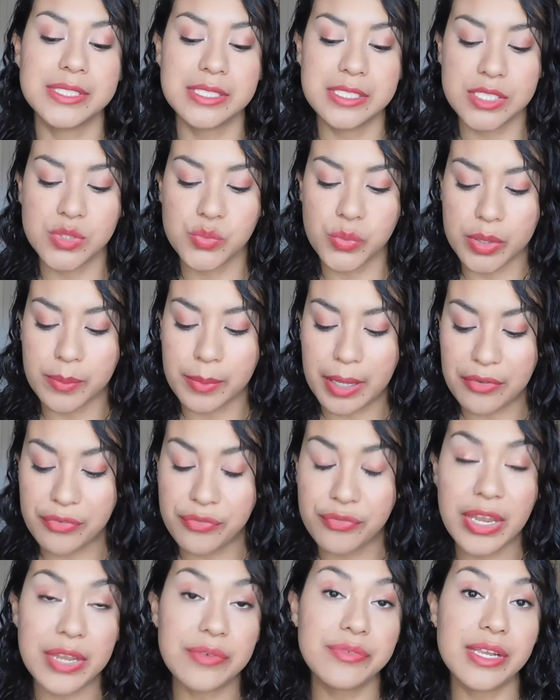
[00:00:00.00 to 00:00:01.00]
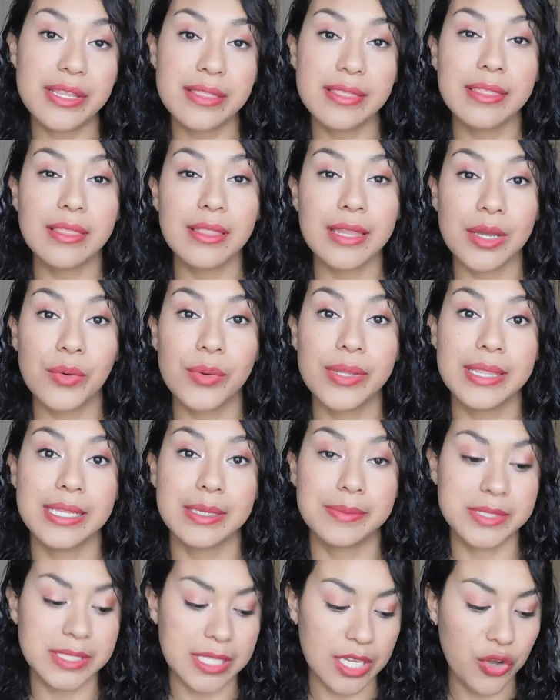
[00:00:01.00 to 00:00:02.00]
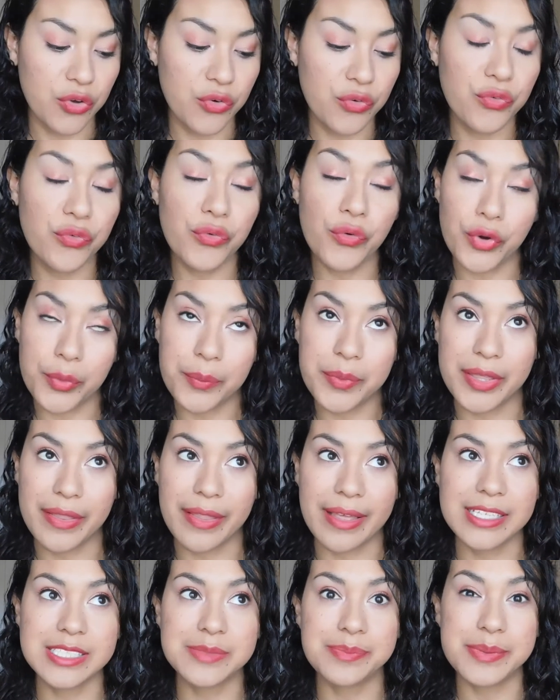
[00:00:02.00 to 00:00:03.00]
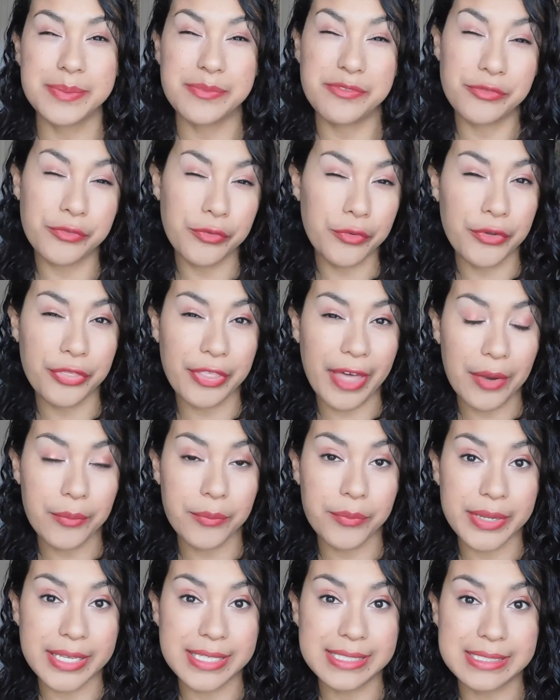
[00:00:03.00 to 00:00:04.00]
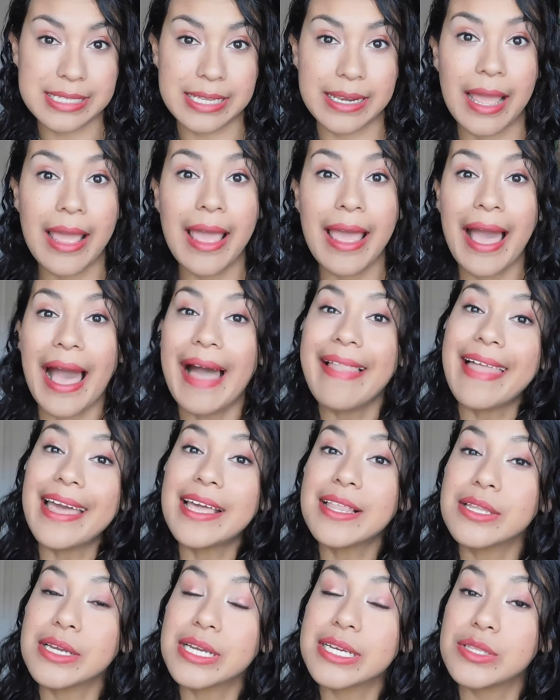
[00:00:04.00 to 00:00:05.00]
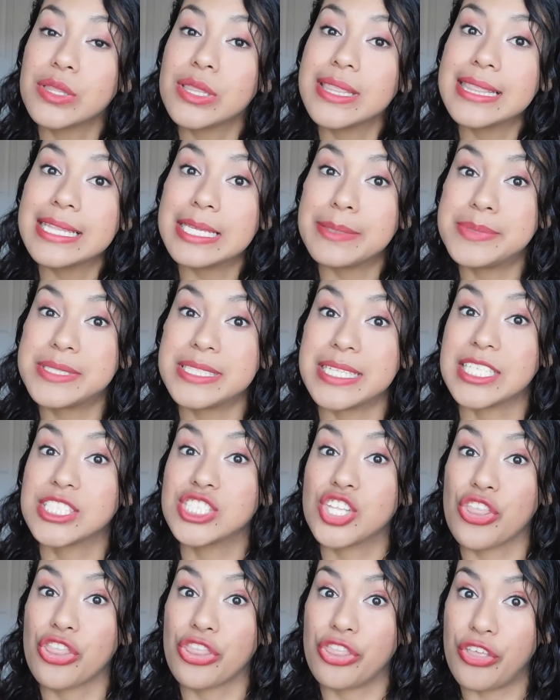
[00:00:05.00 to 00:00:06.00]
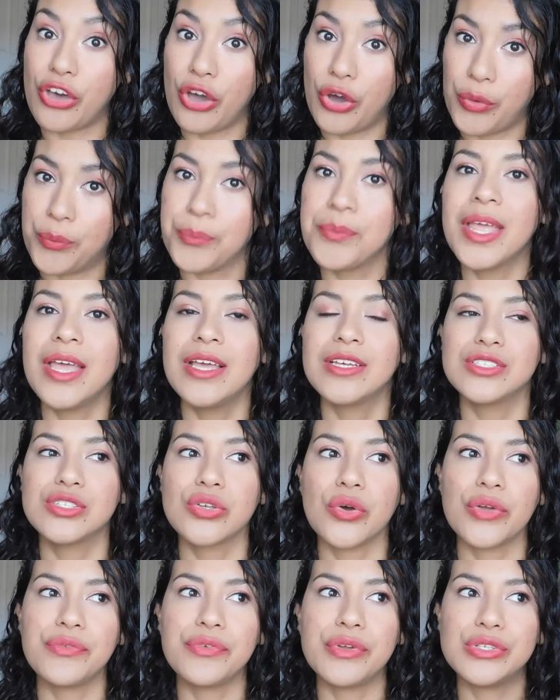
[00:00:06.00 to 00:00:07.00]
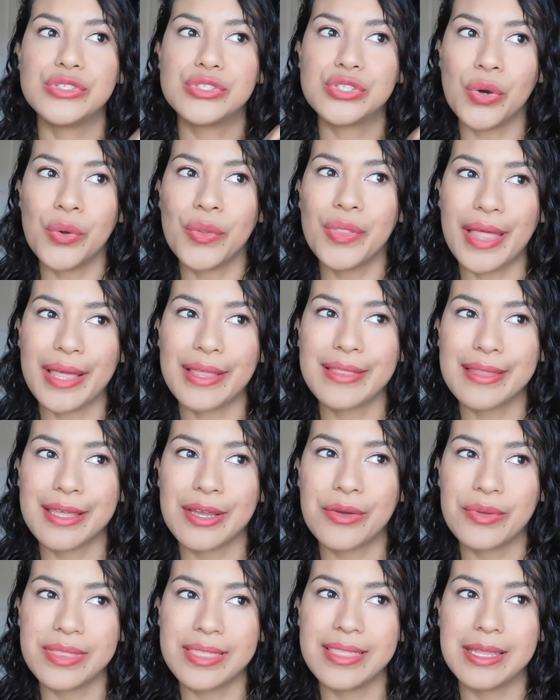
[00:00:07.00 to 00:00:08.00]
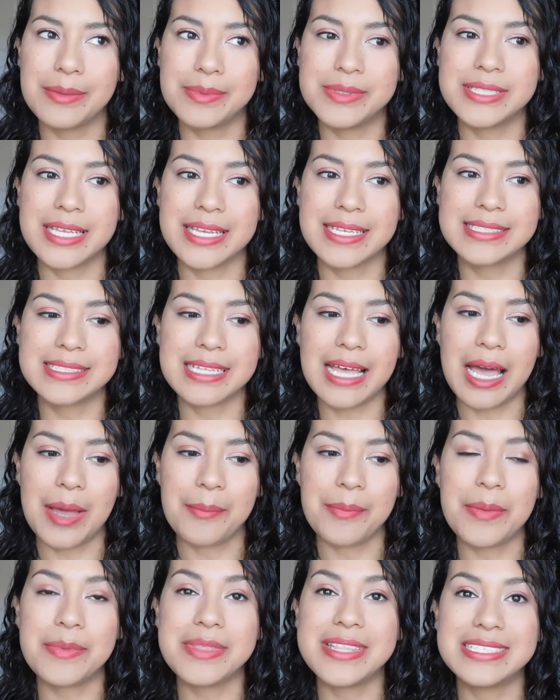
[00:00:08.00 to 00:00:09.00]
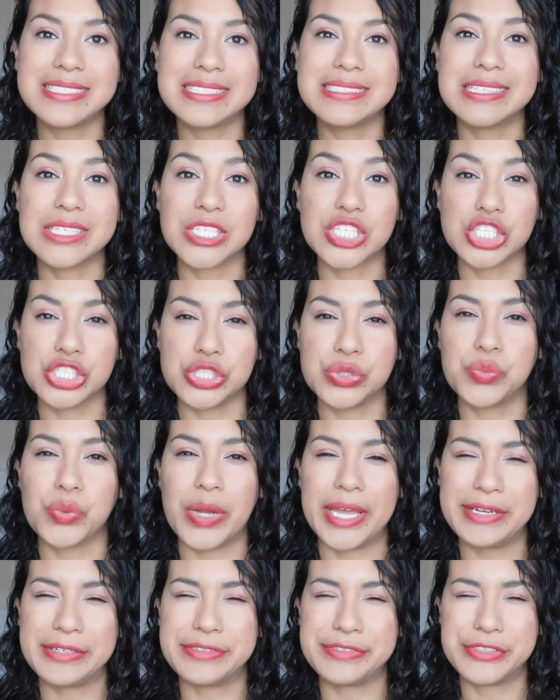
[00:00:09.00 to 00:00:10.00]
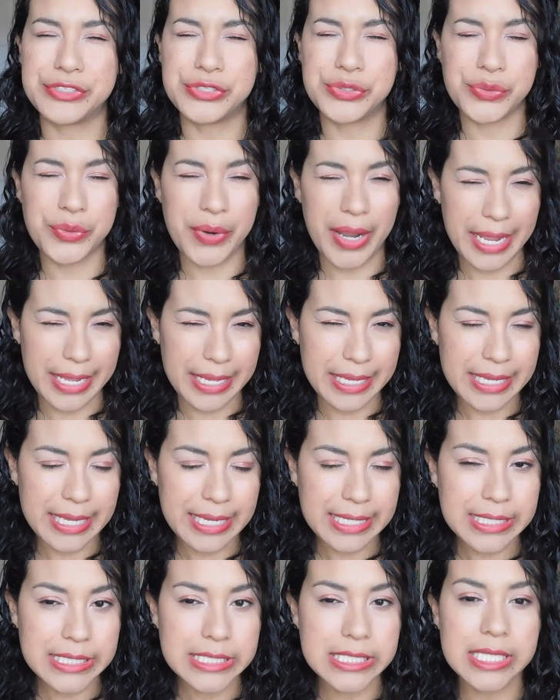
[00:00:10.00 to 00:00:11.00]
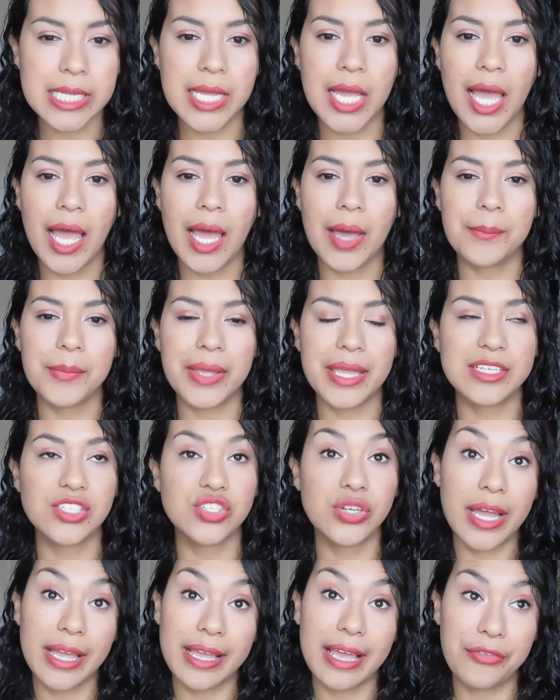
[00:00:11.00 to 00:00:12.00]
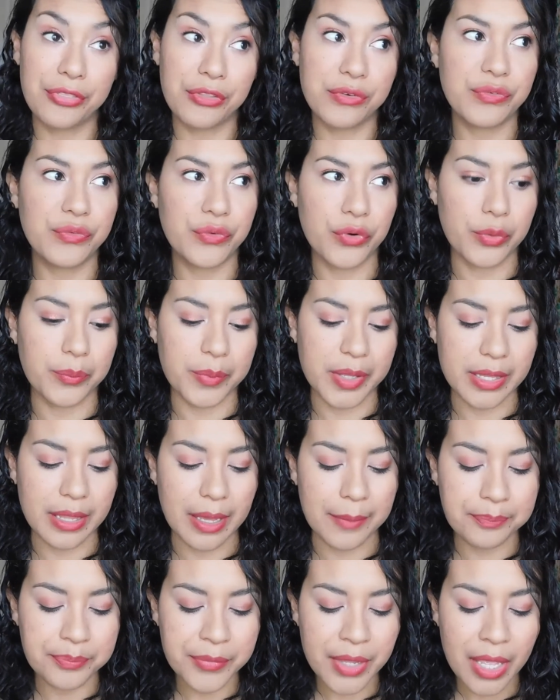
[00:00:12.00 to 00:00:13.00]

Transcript: This is one of my favorite liquid lipstick formulas for that reason. I like liquid lipsticks though. So if you don't like liquid lipsticks, uh, maybe this is a good way of trying it um, and trying out the formula.